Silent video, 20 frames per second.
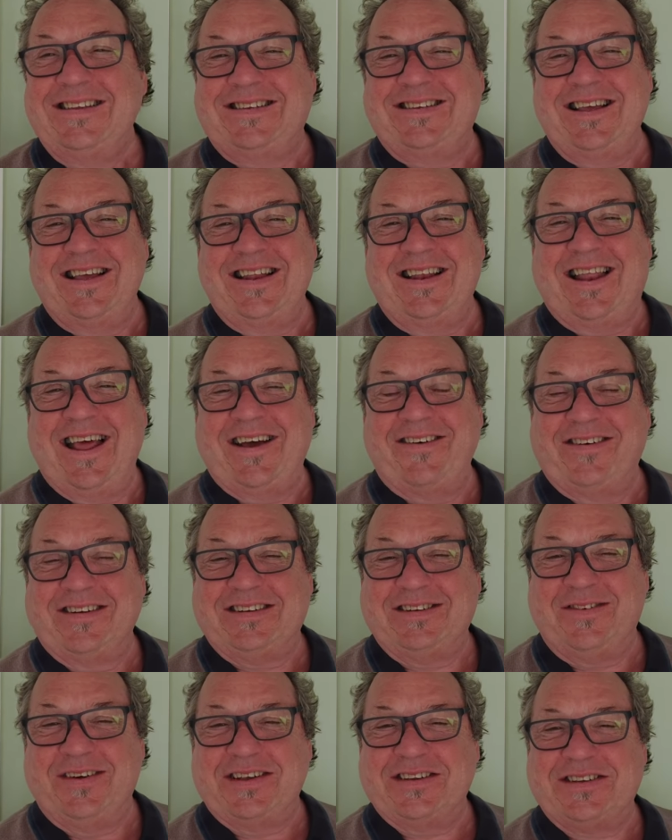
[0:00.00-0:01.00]
Sitting down
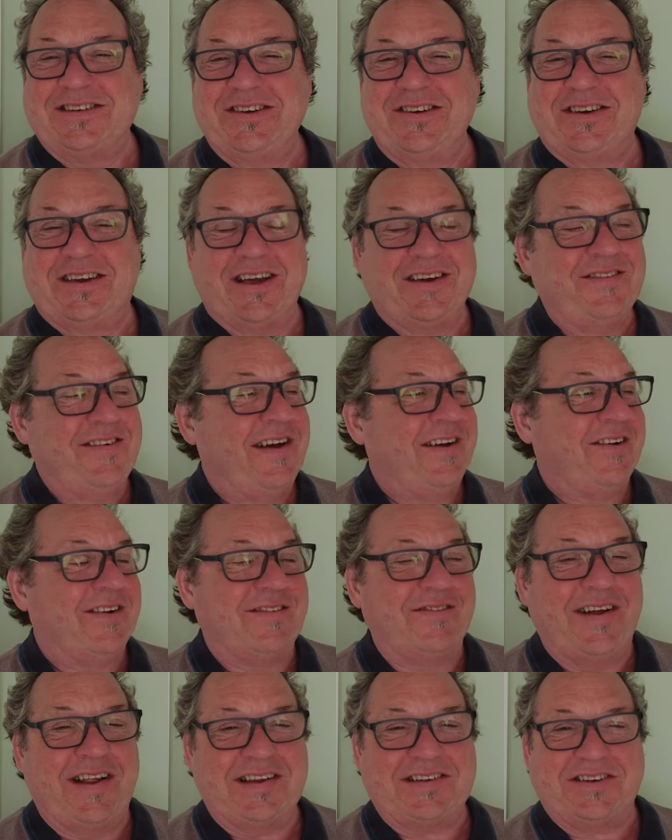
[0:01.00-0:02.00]
watching a bit of snooker. Very good
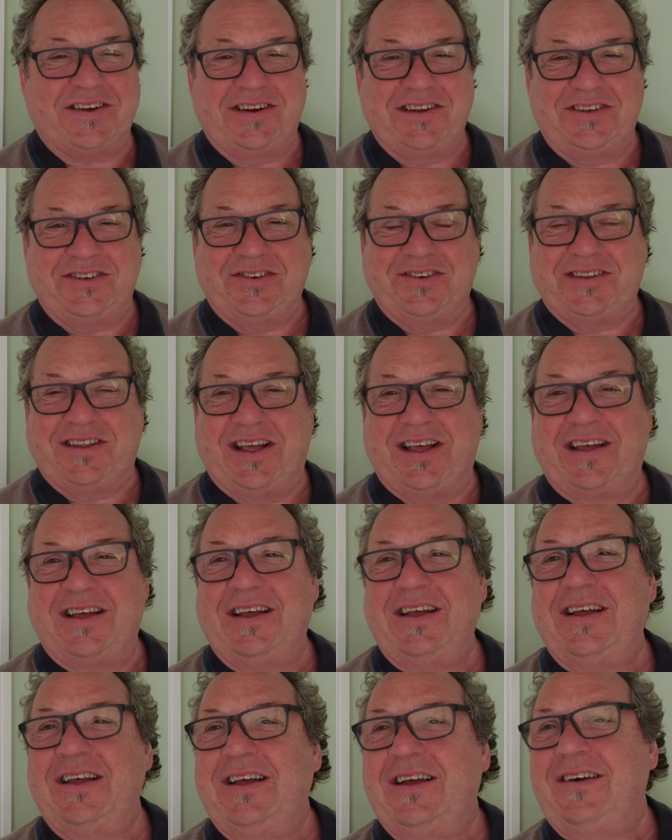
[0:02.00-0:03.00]
match. I enjoyed that.
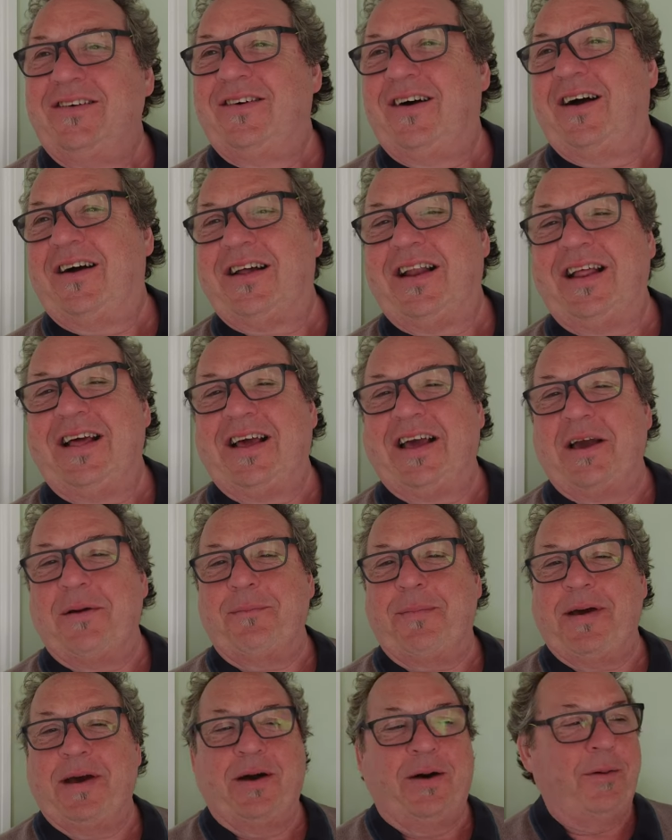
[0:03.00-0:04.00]
Well, I'm going to get a
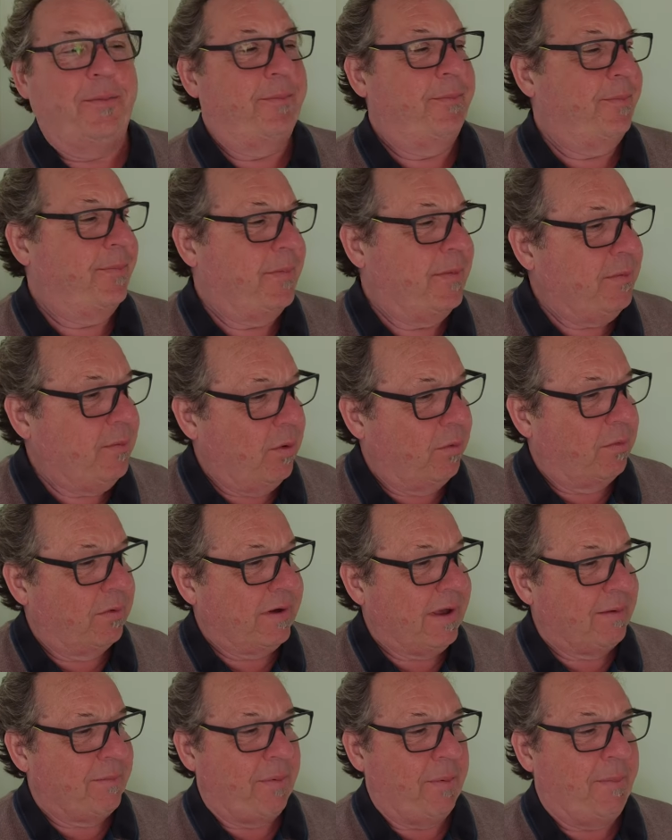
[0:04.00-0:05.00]
bit on. Um, well,
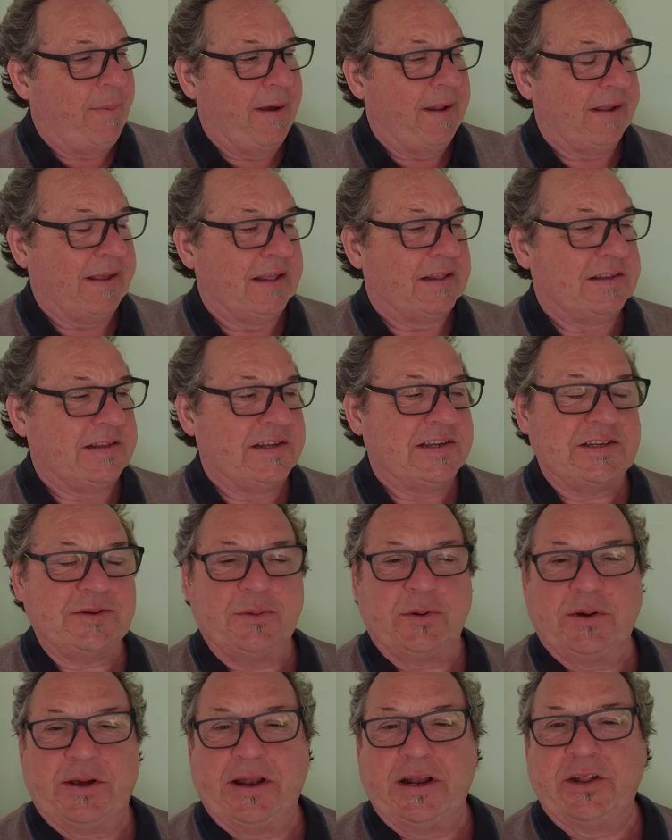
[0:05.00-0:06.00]
get prepared to get this. What
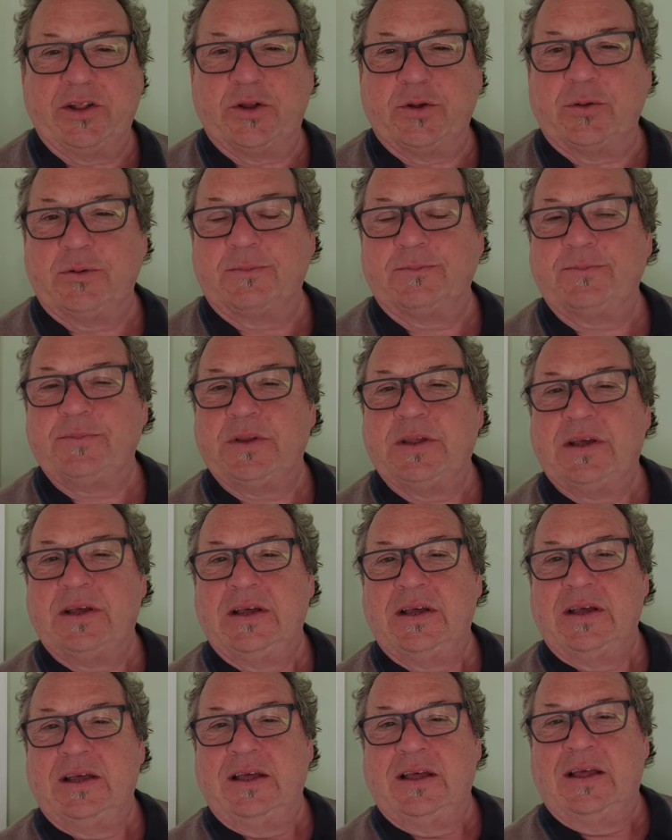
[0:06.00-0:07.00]
we're going to do.
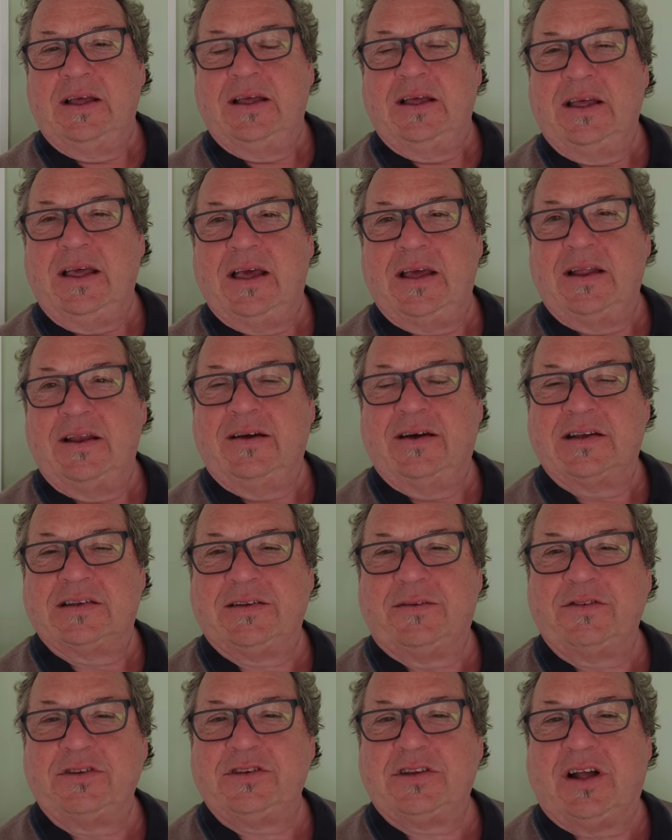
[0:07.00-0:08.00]
Yeah, nice.
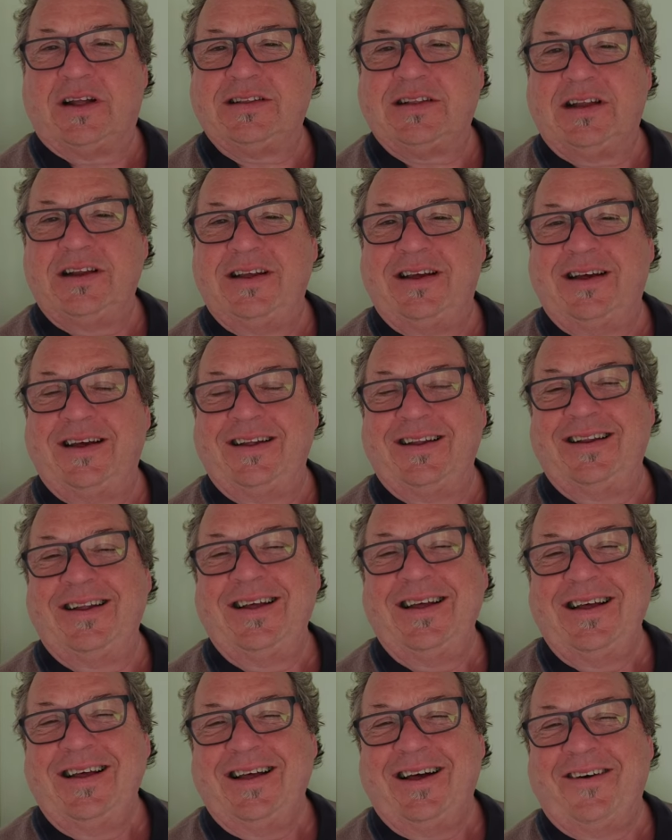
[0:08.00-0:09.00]
I've just i done it. I
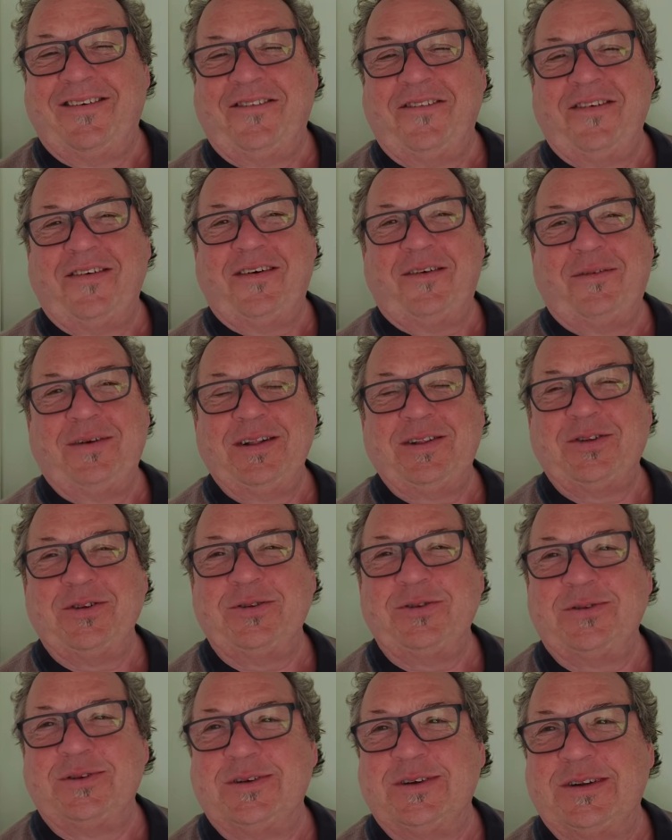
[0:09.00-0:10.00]
want to
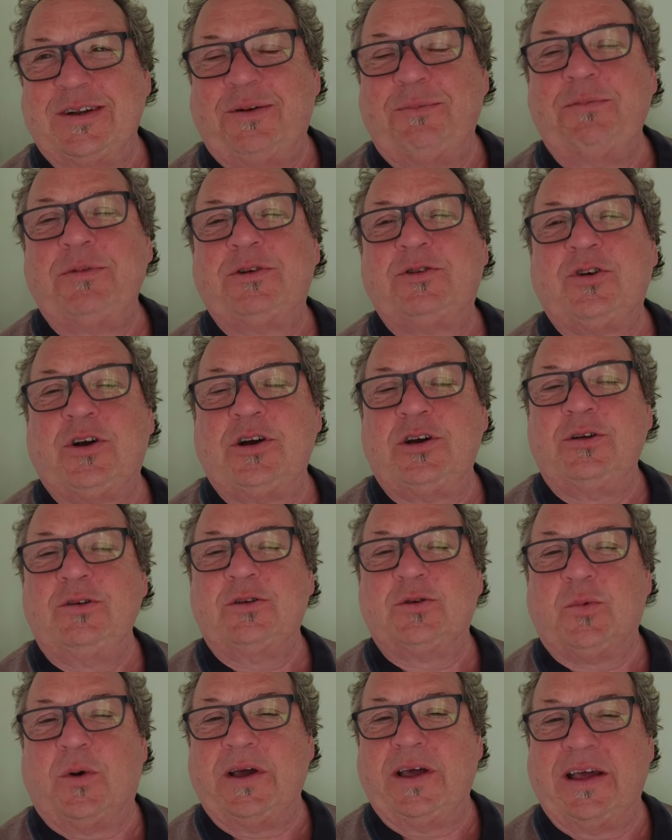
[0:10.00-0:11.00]
do. I'm trying to
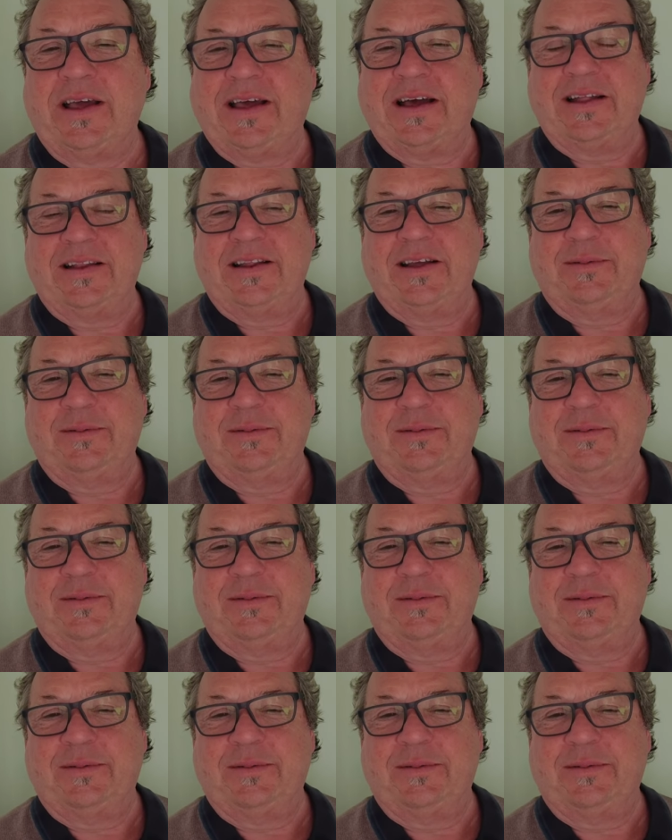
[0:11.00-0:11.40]
lose weight again.